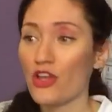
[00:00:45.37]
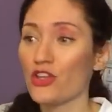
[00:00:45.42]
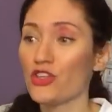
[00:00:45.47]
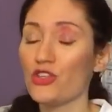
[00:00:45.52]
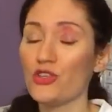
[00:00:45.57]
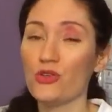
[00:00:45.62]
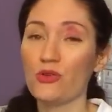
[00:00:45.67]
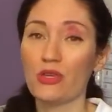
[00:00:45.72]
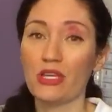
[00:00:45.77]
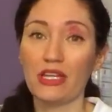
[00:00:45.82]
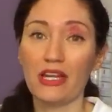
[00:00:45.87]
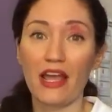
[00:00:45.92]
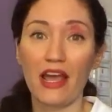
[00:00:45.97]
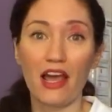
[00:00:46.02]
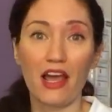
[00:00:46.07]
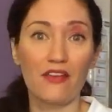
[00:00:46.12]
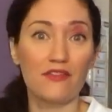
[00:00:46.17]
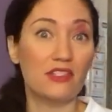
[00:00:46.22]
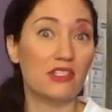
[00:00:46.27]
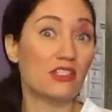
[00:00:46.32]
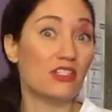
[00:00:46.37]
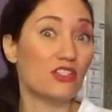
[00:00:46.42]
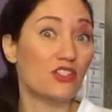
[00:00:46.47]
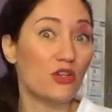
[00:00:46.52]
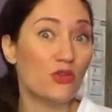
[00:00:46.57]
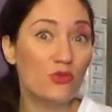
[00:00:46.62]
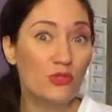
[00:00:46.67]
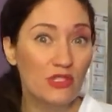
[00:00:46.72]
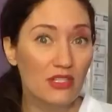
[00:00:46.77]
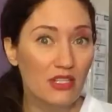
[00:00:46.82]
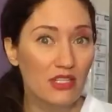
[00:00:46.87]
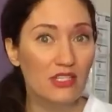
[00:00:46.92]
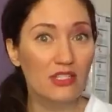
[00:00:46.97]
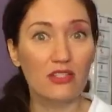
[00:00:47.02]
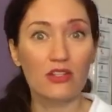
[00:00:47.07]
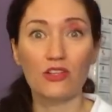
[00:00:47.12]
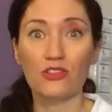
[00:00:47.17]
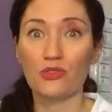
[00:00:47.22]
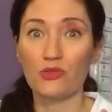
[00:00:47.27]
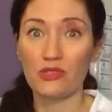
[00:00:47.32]
You can have stenosis,
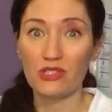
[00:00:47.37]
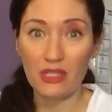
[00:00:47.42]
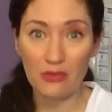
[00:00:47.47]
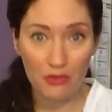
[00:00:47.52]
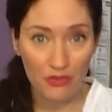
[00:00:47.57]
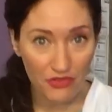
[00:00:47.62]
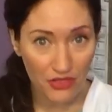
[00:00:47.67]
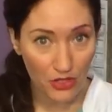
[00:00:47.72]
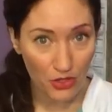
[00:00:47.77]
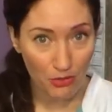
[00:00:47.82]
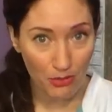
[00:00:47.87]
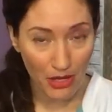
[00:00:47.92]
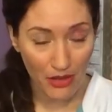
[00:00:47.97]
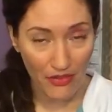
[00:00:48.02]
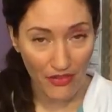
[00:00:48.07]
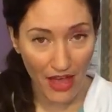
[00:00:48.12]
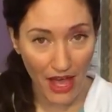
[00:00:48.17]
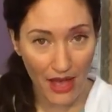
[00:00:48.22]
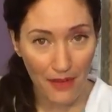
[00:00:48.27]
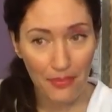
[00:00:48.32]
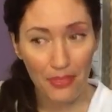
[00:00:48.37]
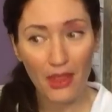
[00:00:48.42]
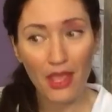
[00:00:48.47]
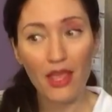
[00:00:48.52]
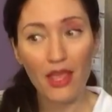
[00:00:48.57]
and I'll do a separate video about that.